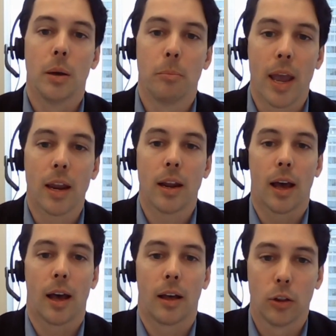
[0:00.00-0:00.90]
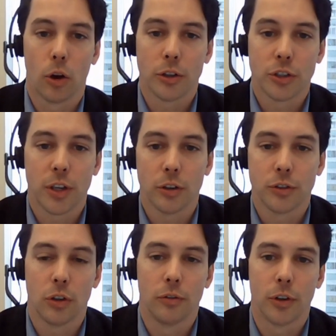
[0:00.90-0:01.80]
main large scale
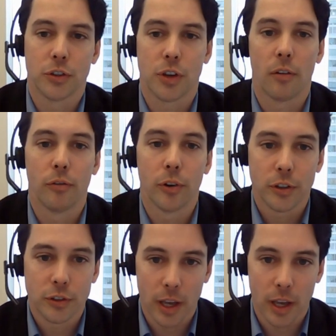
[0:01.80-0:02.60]
silver discoveries.